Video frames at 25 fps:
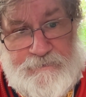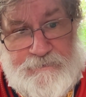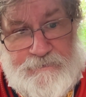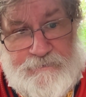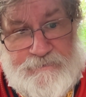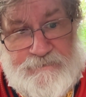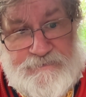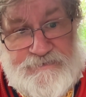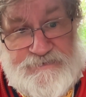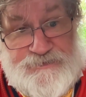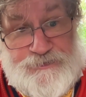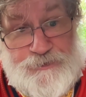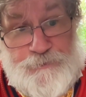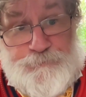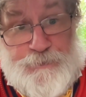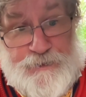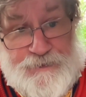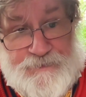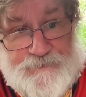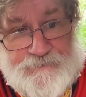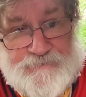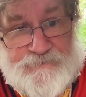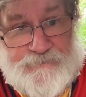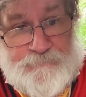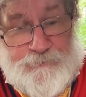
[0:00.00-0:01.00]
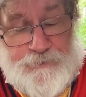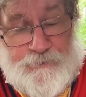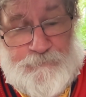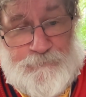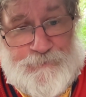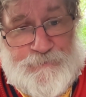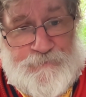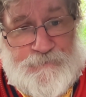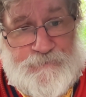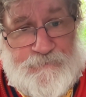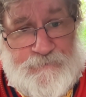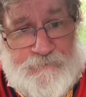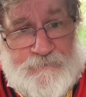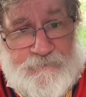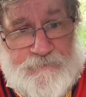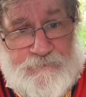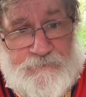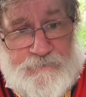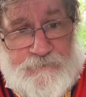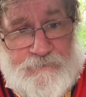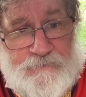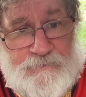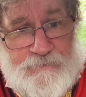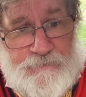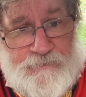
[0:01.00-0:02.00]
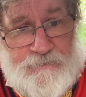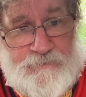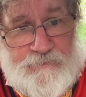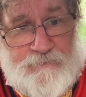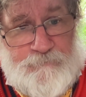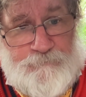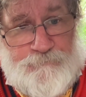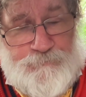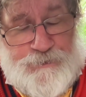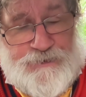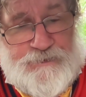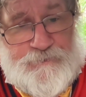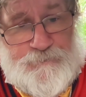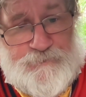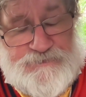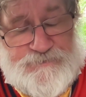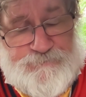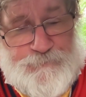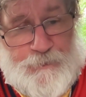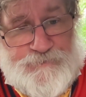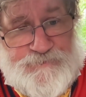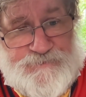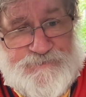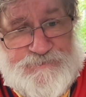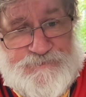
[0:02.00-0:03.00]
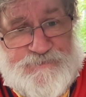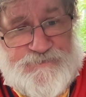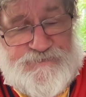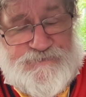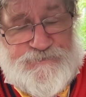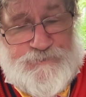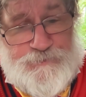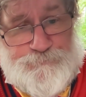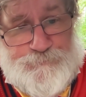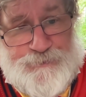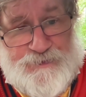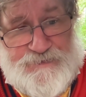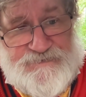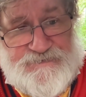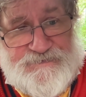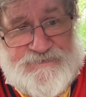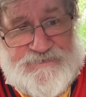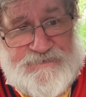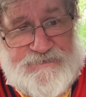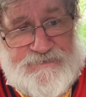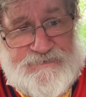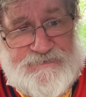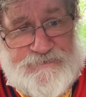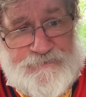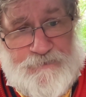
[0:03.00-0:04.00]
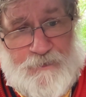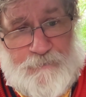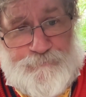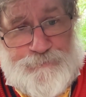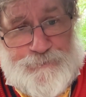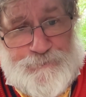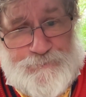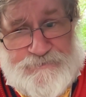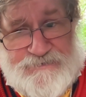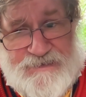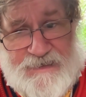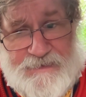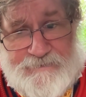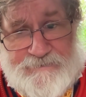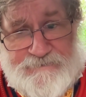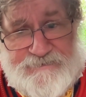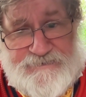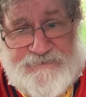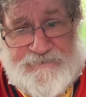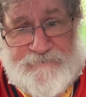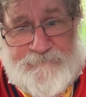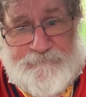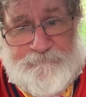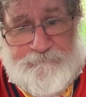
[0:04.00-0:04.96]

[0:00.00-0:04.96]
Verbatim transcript: stupid at the moment. But a response to stupidity is not brutality.